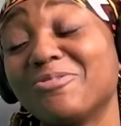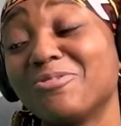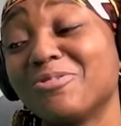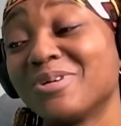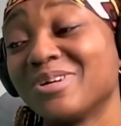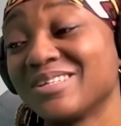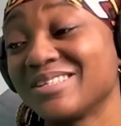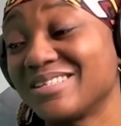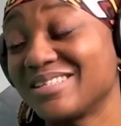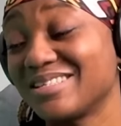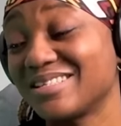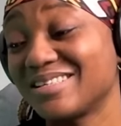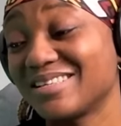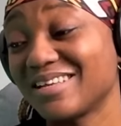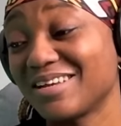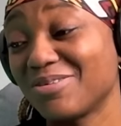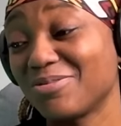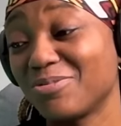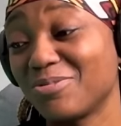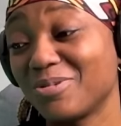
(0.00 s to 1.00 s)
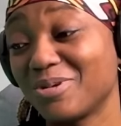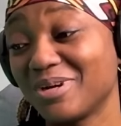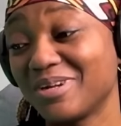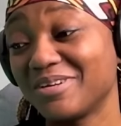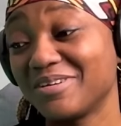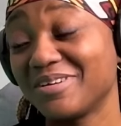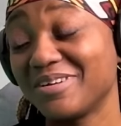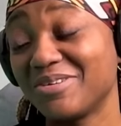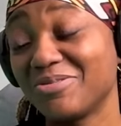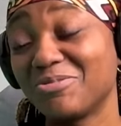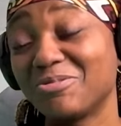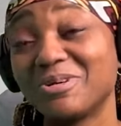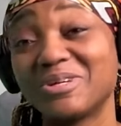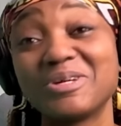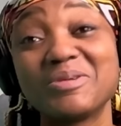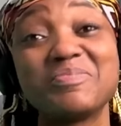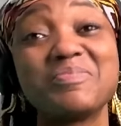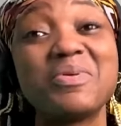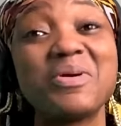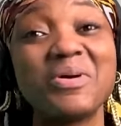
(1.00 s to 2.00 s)
What's what
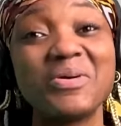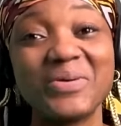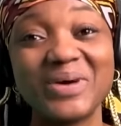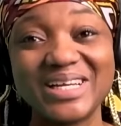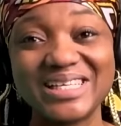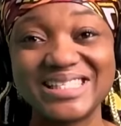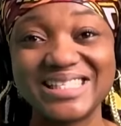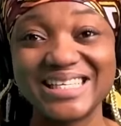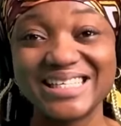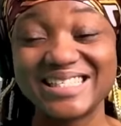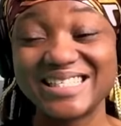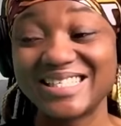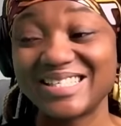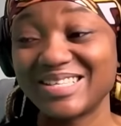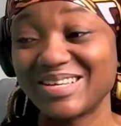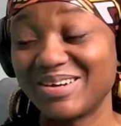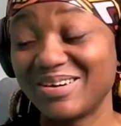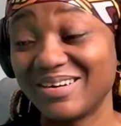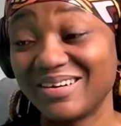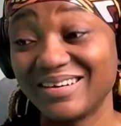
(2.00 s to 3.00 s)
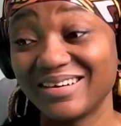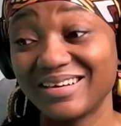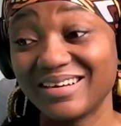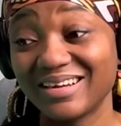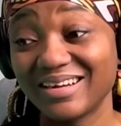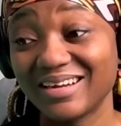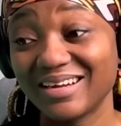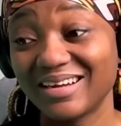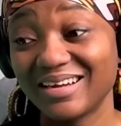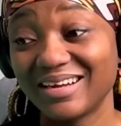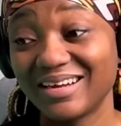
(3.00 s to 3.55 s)
what a poetic song.